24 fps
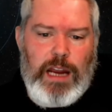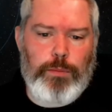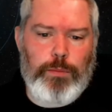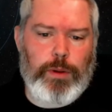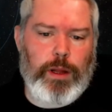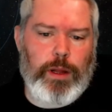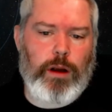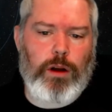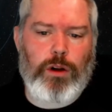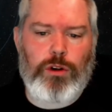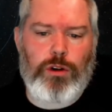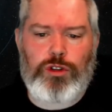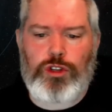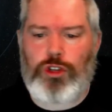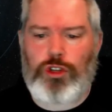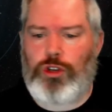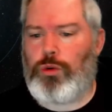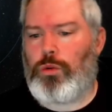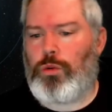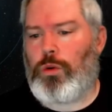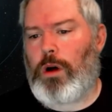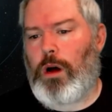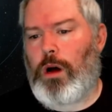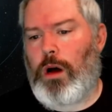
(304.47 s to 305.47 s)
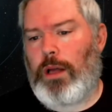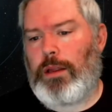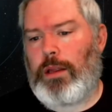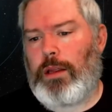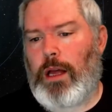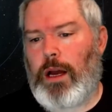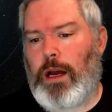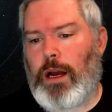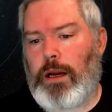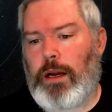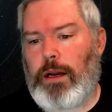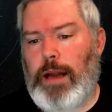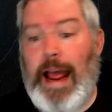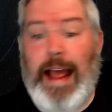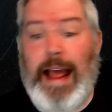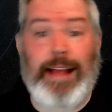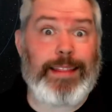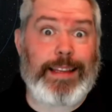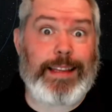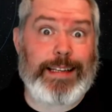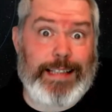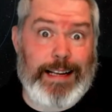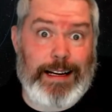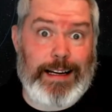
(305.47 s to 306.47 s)
players who were online at
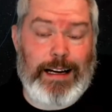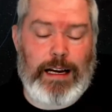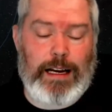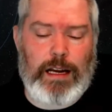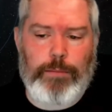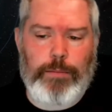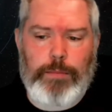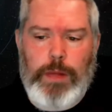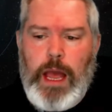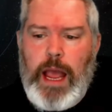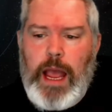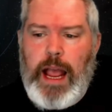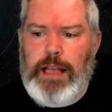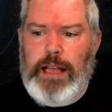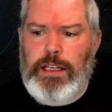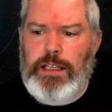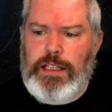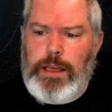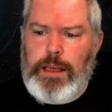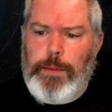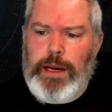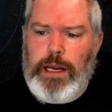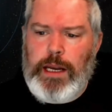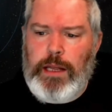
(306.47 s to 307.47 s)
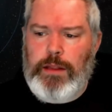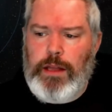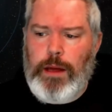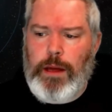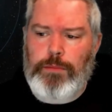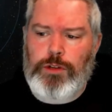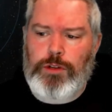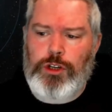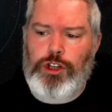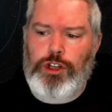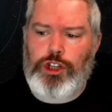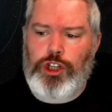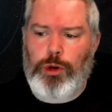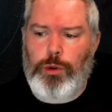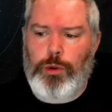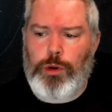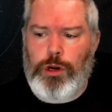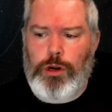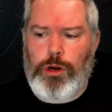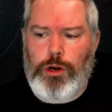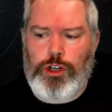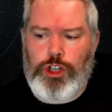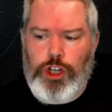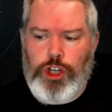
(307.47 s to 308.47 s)
the time and summoning them to
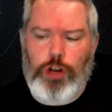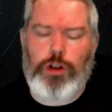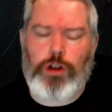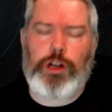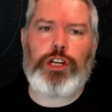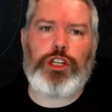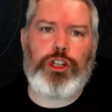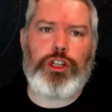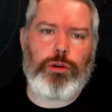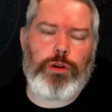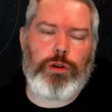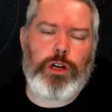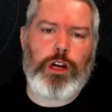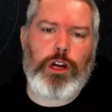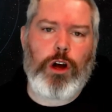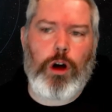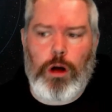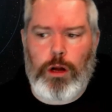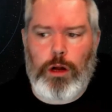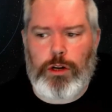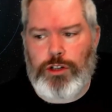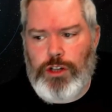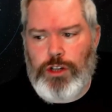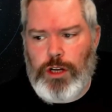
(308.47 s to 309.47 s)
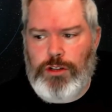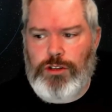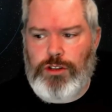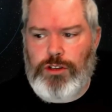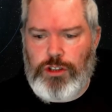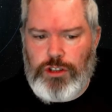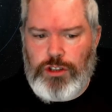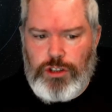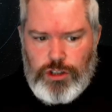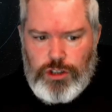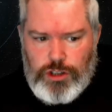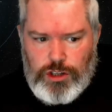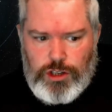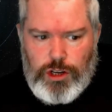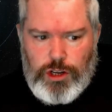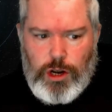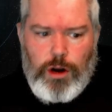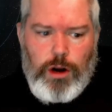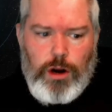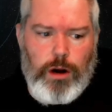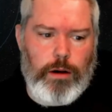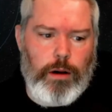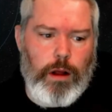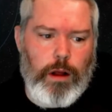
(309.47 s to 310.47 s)
jury duty on Justice
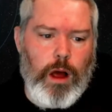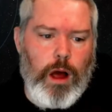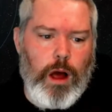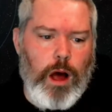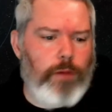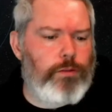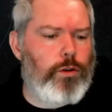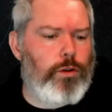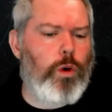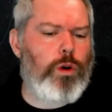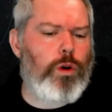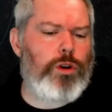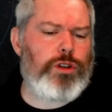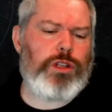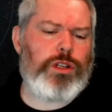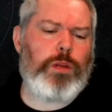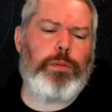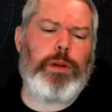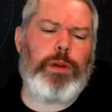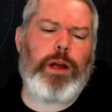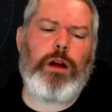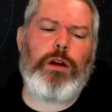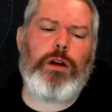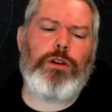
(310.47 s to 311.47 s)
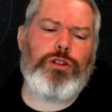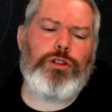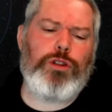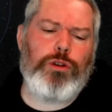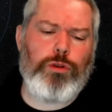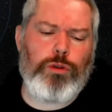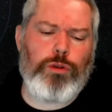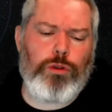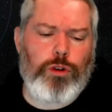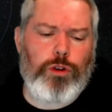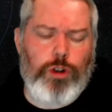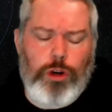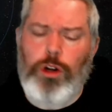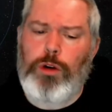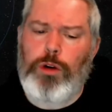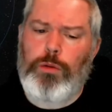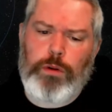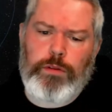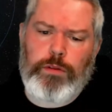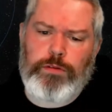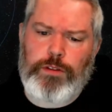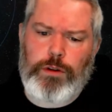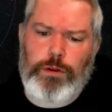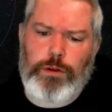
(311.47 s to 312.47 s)
Star. Of course, the players who could
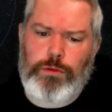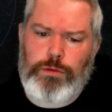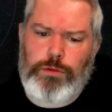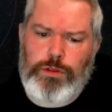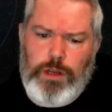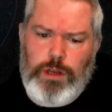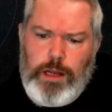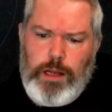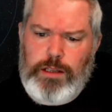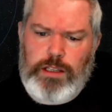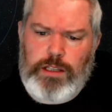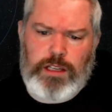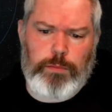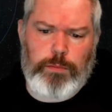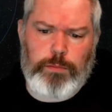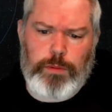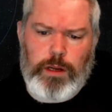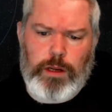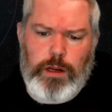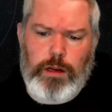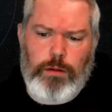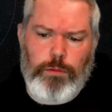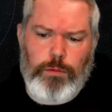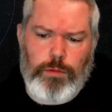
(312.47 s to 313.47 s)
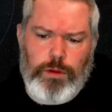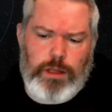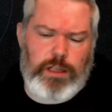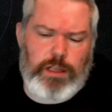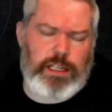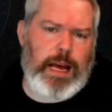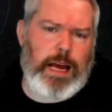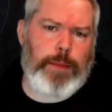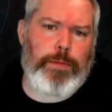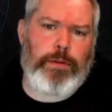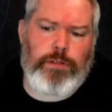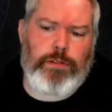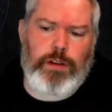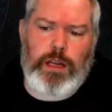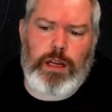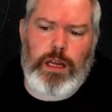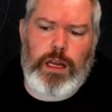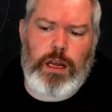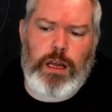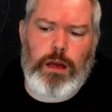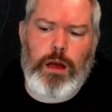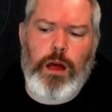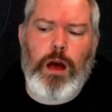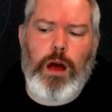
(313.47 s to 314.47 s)
refuse, and simply with a tap of a
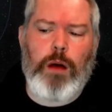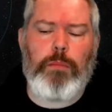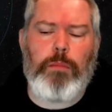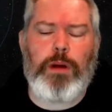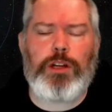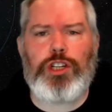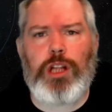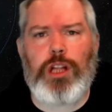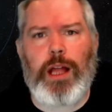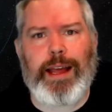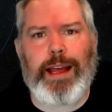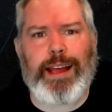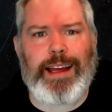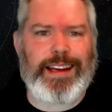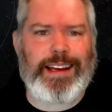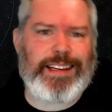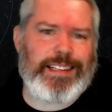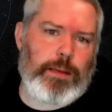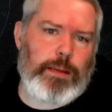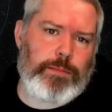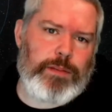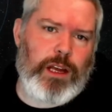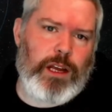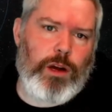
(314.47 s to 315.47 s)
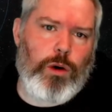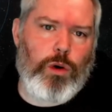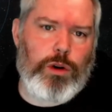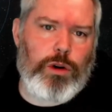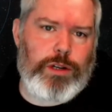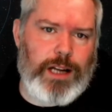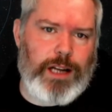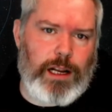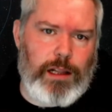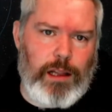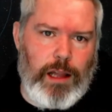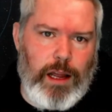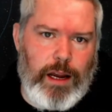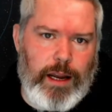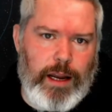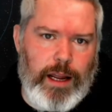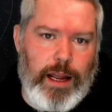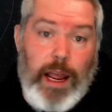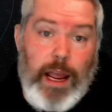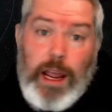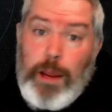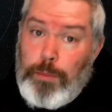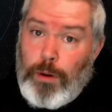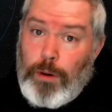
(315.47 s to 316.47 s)
key, much like accepting or declining
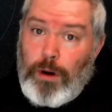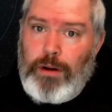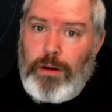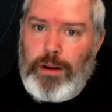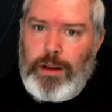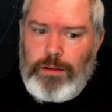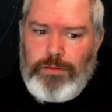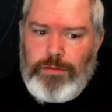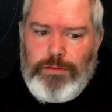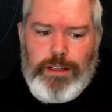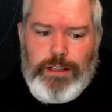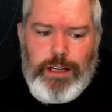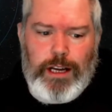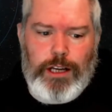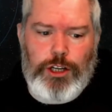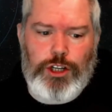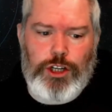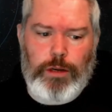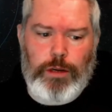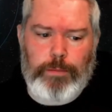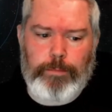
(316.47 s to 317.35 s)
a party invitation.